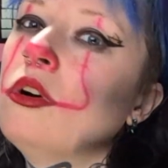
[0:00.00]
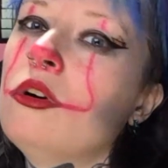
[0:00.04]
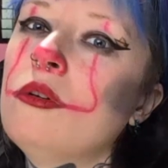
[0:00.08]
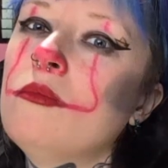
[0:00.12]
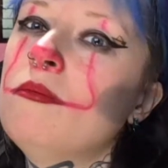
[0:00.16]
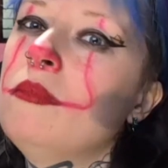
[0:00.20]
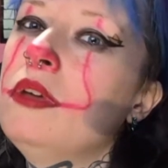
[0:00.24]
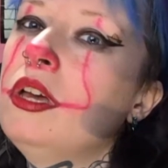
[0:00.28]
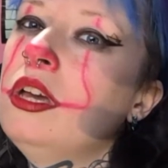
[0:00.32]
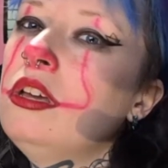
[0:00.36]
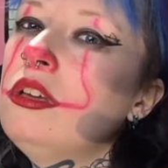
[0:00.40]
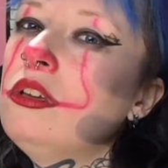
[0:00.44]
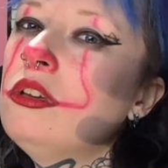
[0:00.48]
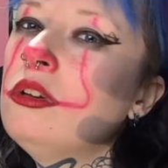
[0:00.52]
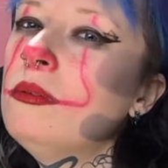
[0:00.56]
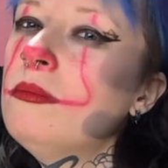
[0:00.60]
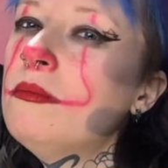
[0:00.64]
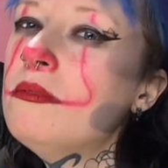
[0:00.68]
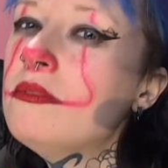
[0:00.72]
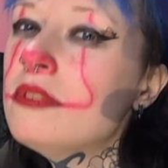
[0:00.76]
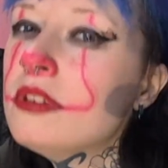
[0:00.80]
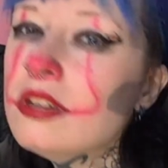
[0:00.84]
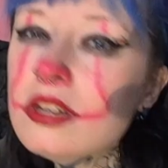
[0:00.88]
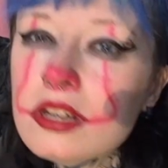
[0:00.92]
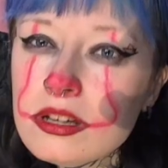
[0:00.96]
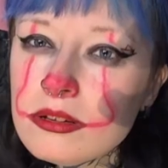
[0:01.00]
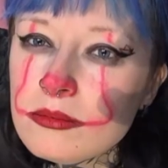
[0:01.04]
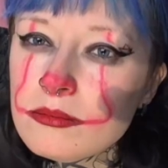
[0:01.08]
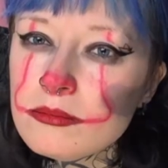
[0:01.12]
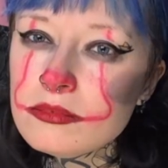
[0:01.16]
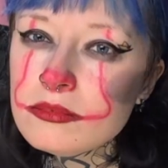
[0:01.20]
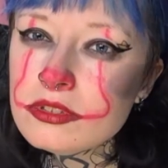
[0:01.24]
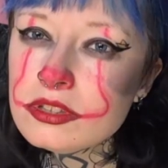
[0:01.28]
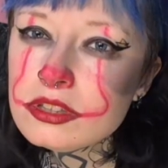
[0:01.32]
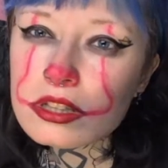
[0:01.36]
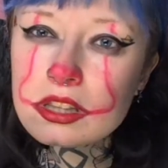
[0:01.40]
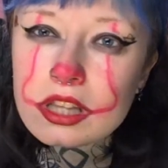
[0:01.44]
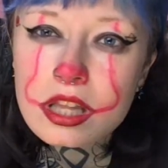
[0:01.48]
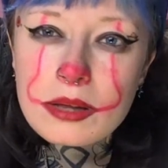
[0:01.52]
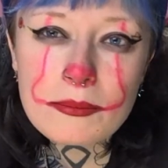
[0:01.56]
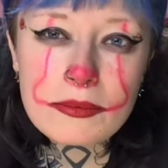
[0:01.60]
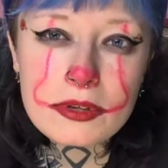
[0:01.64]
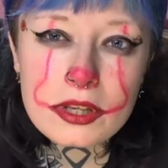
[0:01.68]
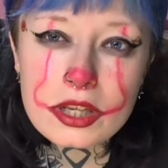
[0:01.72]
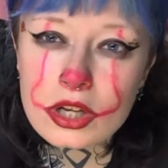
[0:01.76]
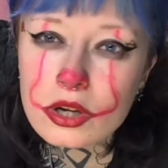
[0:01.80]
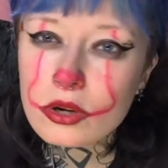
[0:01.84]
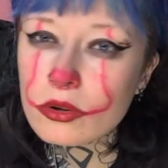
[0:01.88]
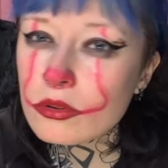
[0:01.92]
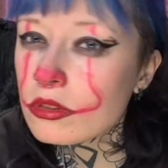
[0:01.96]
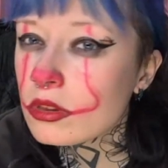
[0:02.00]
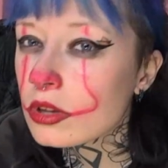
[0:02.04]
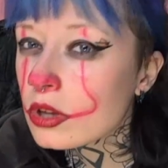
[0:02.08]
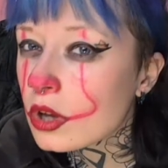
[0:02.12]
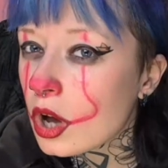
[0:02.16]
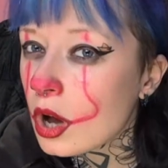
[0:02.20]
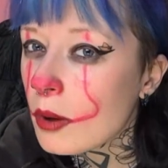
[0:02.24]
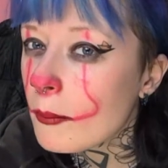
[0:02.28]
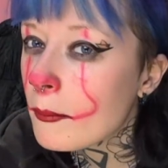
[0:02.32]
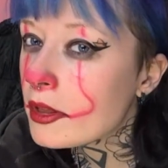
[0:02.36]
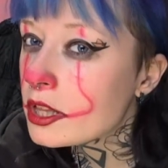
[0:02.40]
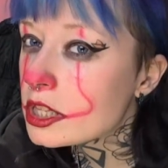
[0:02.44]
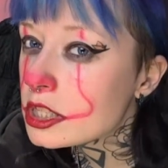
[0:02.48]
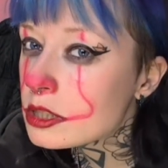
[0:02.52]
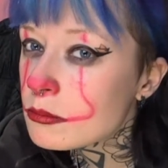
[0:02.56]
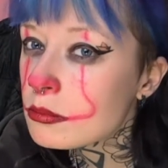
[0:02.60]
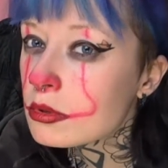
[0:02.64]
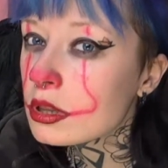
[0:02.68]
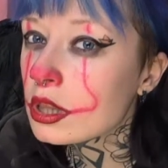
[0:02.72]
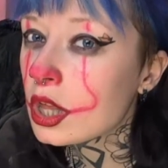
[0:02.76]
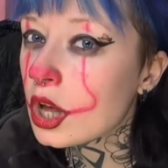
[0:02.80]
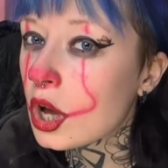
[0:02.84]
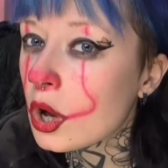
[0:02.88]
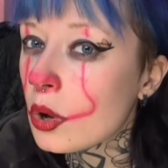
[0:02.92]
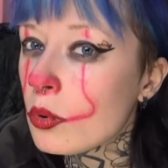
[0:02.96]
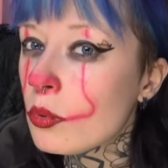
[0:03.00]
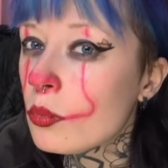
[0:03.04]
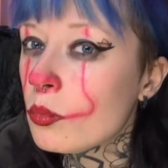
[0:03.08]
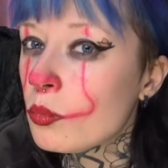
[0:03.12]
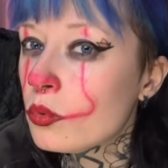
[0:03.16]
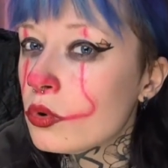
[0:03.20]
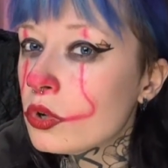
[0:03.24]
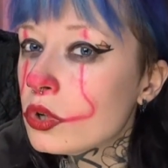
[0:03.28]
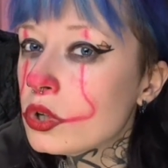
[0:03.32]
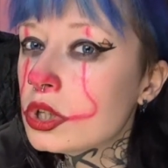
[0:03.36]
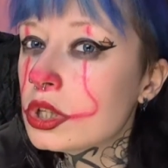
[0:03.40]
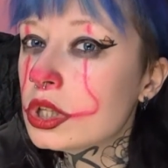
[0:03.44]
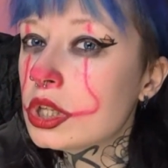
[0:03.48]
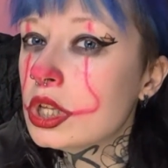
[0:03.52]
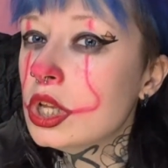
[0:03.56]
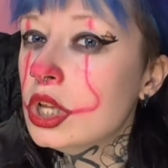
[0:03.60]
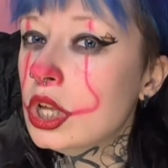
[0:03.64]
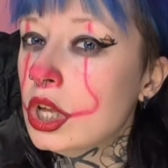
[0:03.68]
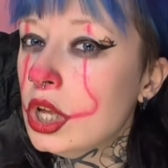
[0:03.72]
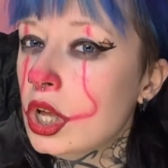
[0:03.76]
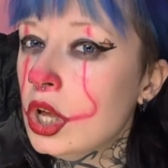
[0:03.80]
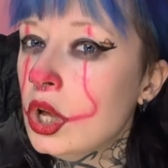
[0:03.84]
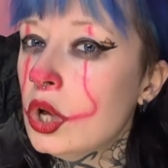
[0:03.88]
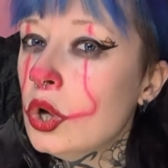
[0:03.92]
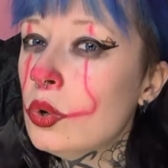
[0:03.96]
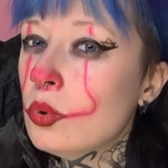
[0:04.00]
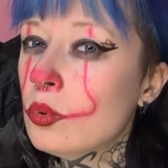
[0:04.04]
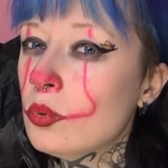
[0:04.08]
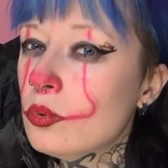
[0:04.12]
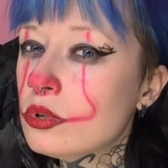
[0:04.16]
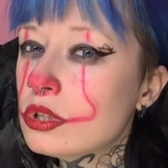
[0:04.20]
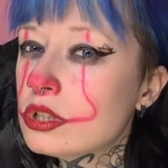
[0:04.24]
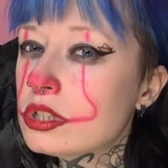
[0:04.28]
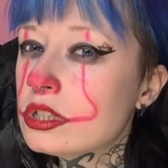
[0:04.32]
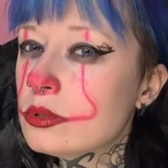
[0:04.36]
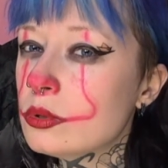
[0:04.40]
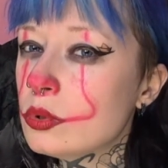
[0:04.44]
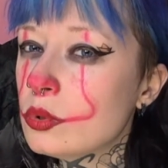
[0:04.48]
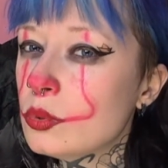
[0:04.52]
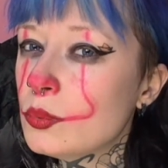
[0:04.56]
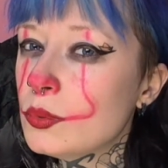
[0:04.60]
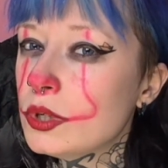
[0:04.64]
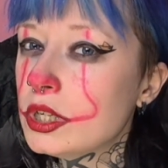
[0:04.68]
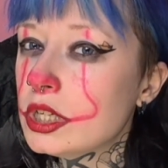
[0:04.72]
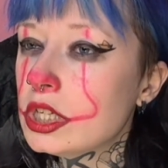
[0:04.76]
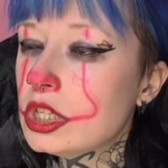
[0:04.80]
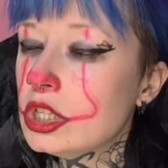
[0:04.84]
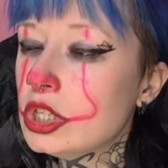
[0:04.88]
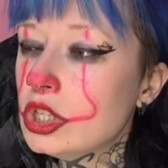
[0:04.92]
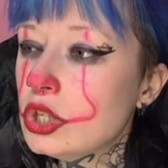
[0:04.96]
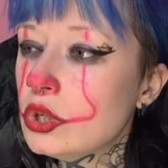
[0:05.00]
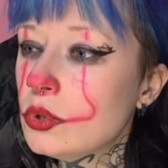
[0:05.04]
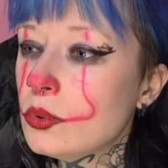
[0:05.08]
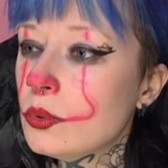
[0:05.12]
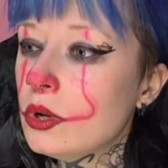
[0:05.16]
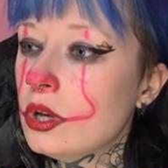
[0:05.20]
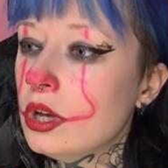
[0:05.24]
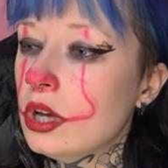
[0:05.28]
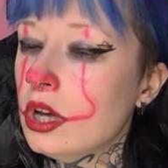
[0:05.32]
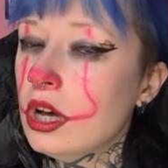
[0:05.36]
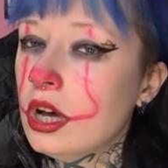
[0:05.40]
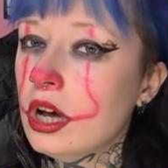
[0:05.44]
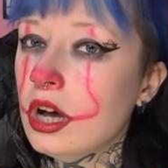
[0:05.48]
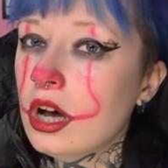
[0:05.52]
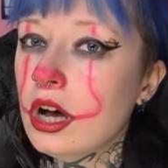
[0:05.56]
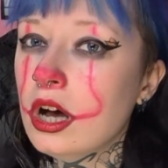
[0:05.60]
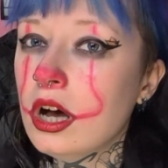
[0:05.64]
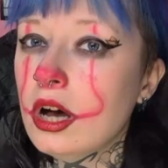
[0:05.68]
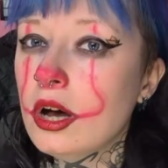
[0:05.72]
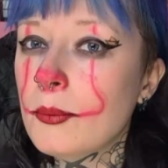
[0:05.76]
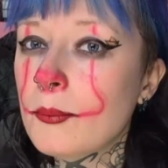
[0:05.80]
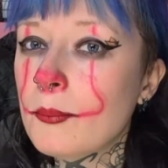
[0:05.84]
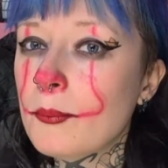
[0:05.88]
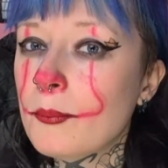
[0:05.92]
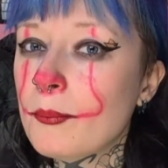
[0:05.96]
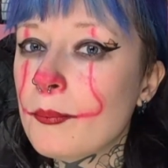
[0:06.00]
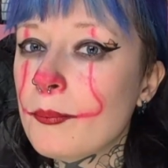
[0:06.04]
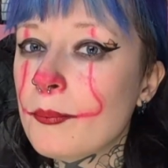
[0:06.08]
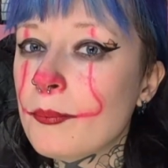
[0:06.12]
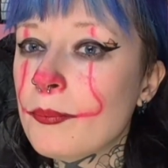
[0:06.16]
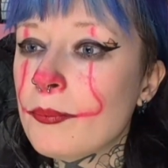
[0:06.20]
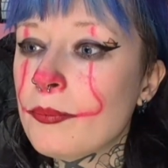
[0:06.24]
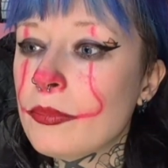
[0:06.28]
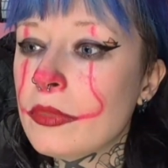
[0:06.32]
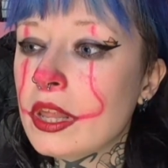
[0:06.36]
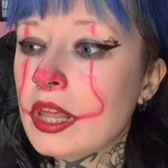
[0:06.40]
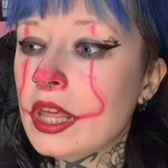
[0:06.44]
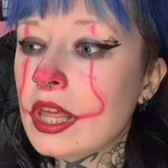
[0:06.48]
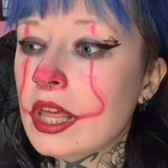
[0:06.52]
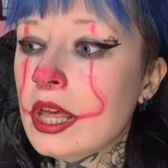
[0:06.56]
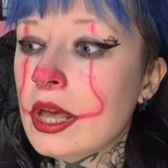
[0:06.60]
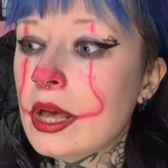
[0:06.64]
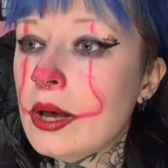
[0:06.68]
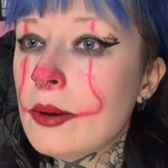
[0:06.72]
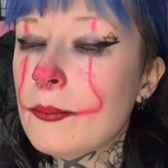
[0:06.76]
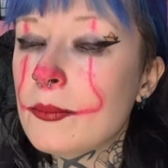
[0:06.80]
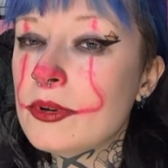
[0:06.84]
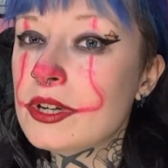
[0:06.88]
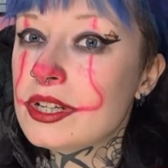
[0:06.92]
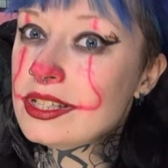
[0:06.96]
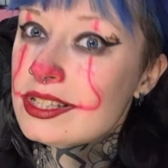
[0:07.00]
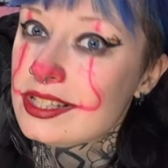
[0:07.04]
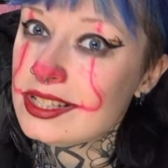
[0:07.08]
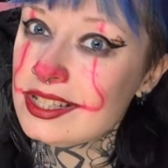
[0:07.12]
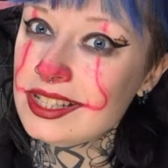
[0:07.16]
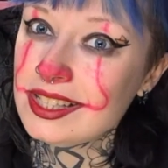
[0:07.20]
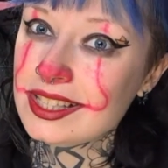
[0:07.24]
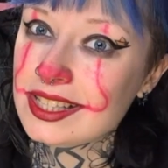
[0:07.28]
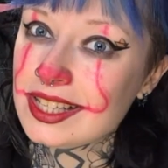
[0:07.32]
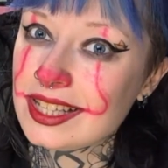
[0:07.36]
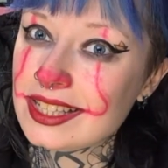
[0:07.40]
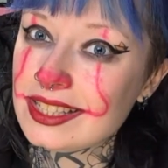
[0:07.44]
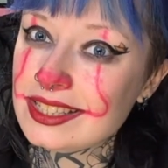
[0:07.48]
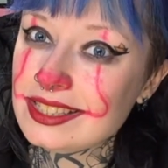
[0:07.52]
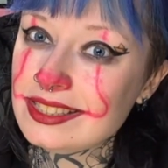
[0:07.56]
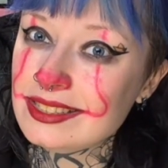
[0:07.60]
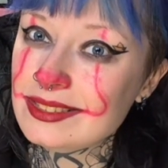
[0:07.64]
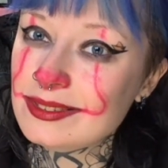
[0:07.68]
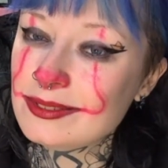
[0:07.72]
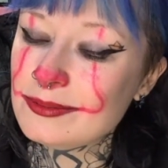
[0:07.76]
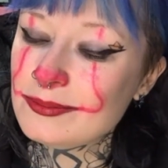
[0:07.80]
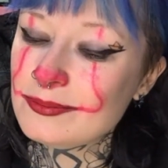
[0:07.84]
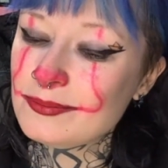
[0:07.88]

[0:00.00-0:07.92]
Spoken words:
not makeup themed, let me know in the comments below, or we'll see what we can do. But until then,